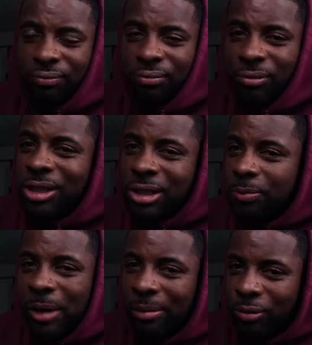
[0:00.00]
This is
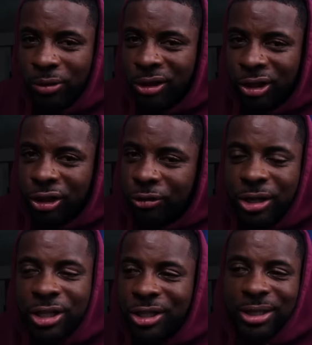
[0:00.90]
probably one of the
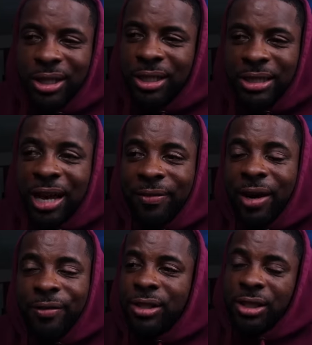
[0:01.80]
cringiest things I've
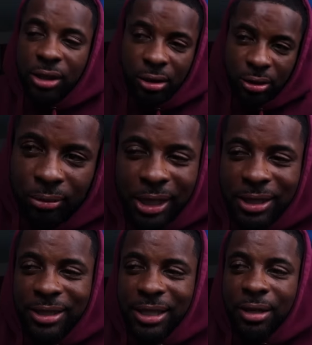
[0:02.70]
ever seen. But at
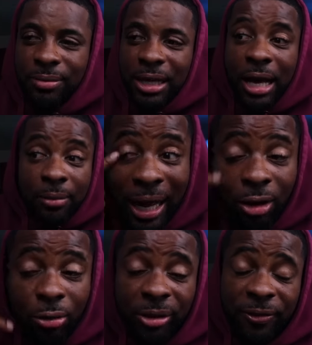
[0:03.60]
the same time, I
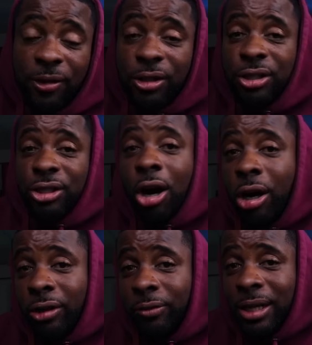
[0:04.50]
don't be feeling
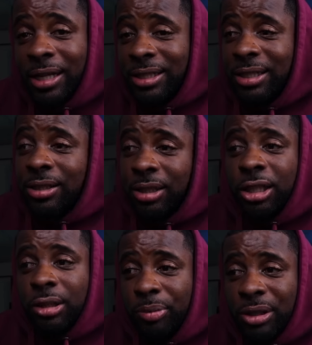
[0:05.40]
sorry when I see
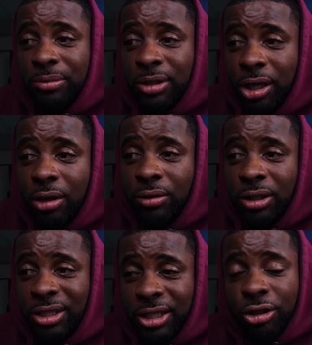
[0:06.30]
niggas put themselves
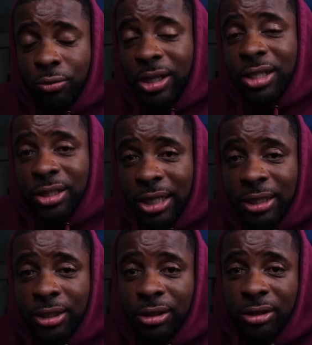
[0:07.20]
in situations
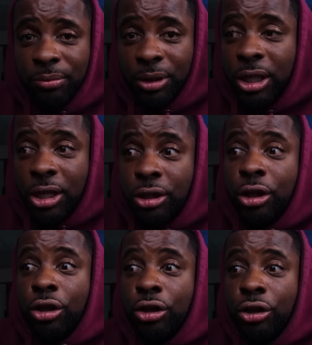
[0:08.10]
like this. Because
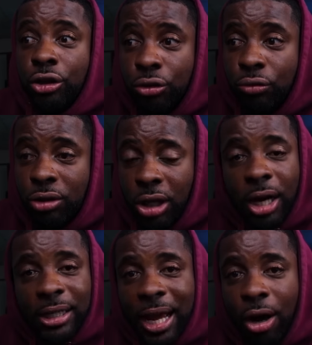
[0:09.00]
you
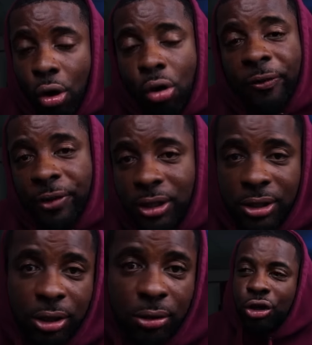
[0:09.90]
dug that hole for
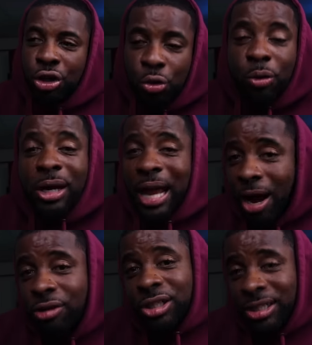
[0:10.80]
yourself. You
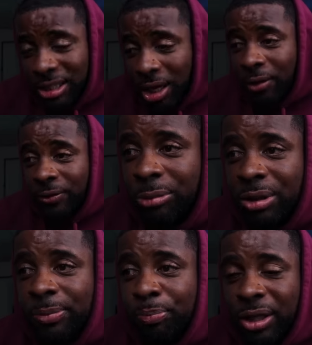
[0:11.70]
allowed yourself to
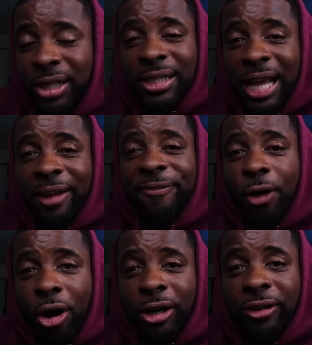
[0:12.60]
be putting that
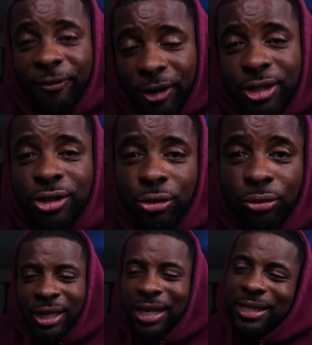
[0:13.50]
far in the friend
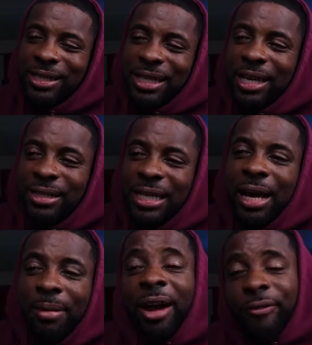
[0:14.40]
zone. And at the same
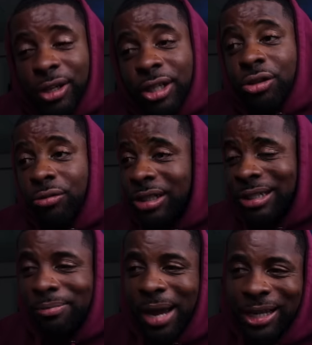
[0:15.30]
time, I really do need
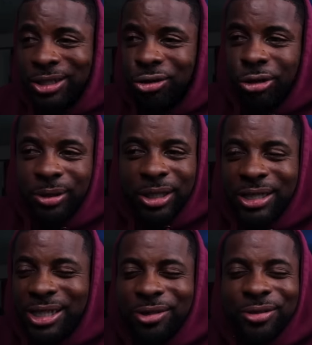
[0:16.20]
the backstory,
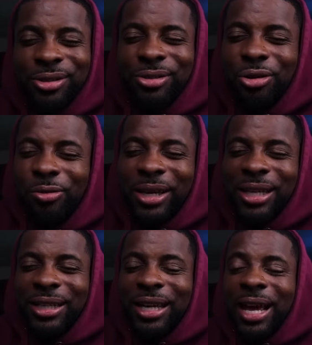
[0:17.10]
because there is no
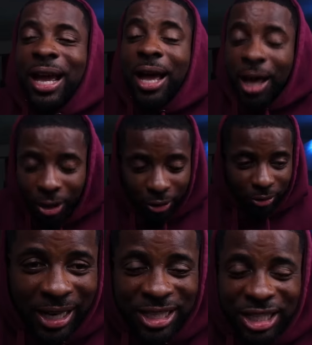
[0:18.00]
way in hell
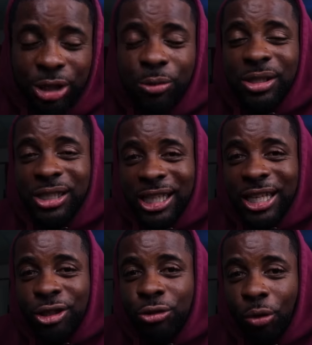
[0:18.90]
that she was
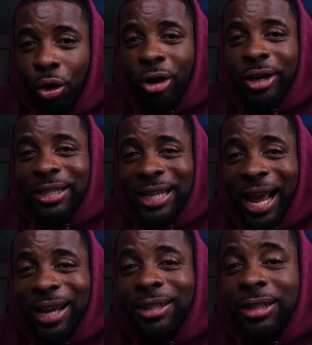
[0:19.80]
leading you on
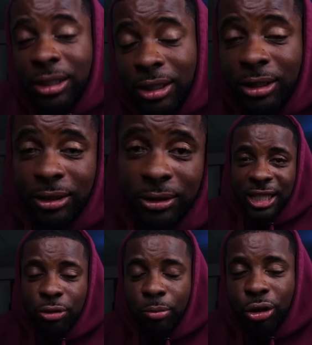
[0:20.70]
that good
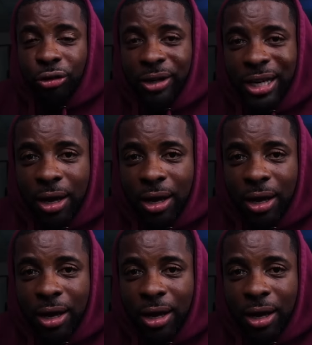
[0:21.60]
that you bought a ring